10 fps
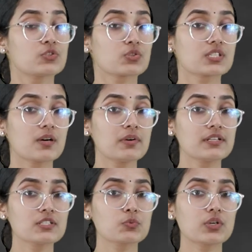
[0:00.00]
so
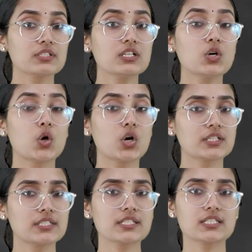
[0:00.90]
summer is what, the
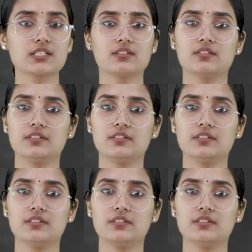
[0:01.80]
hottest